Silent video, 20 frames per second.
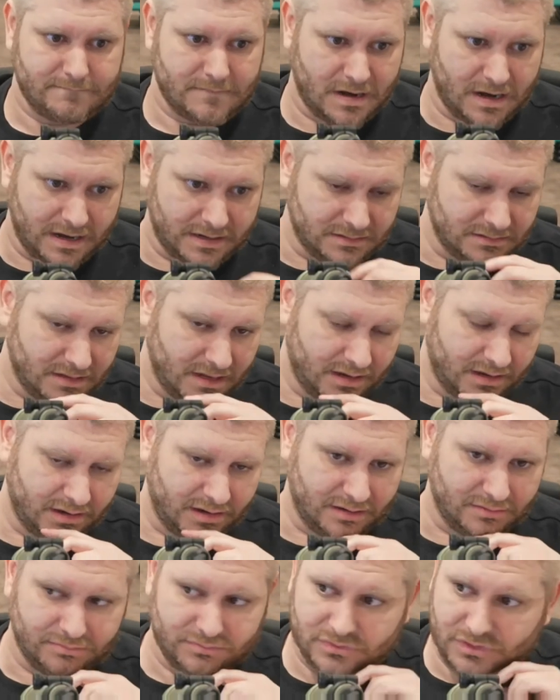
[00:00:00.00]
All right. Take
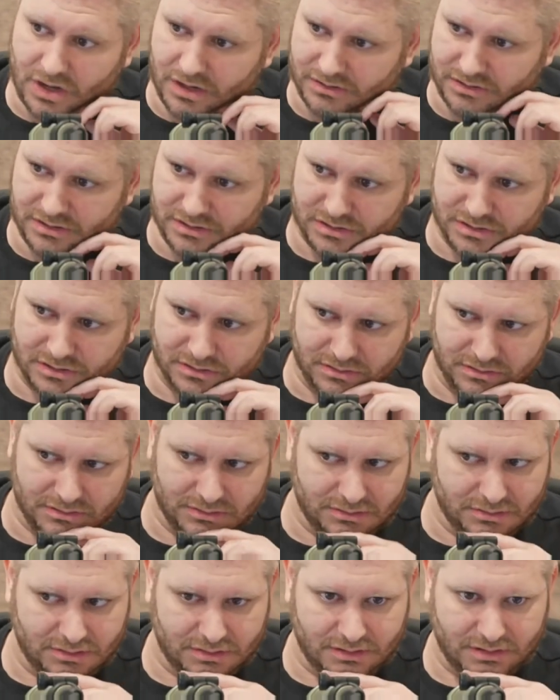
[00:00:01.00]
care. Talk to you soon. All
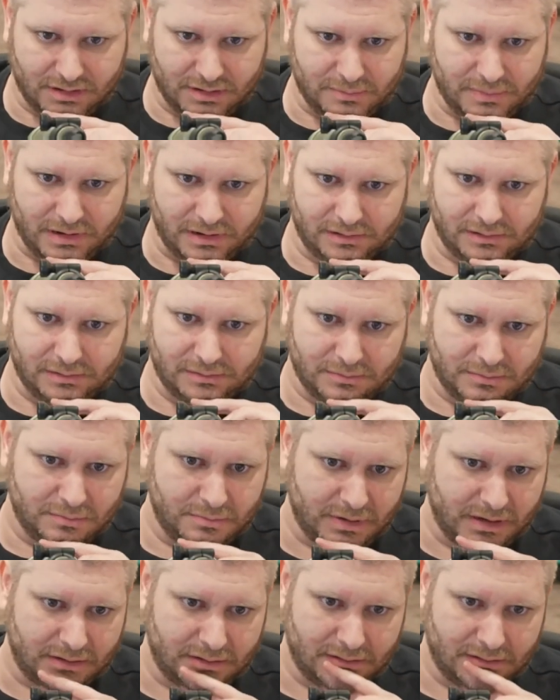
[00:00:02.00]
right. All right. Have a good one. Bye.